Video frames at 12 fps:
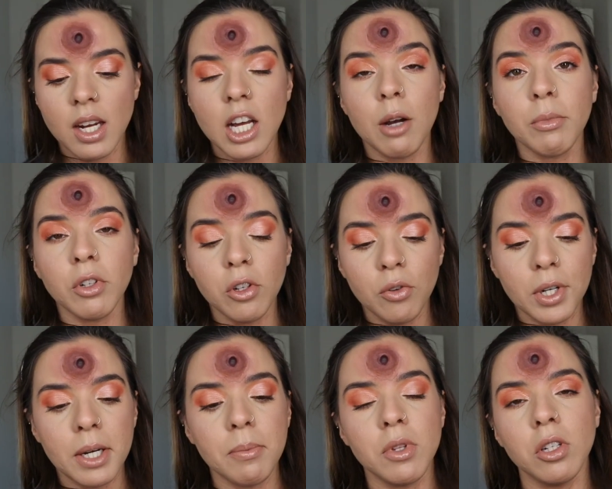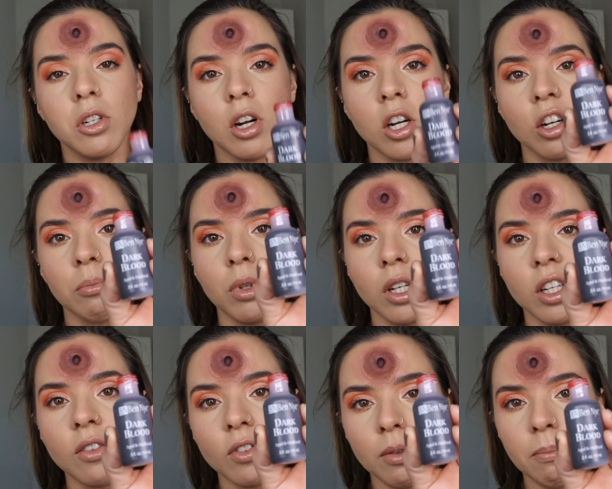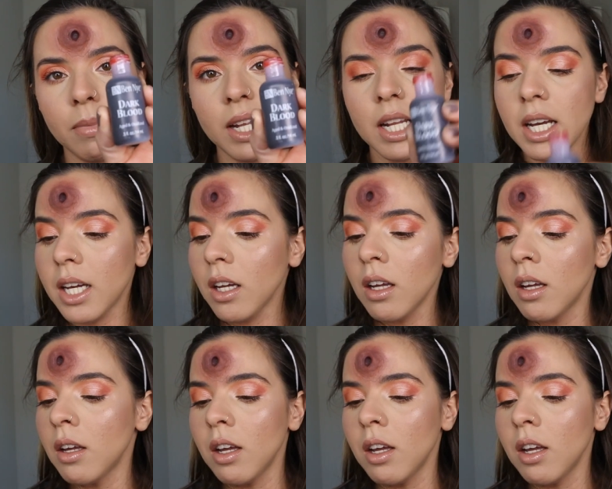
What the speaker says: and now I'm gonna grab the dark blood from Benai,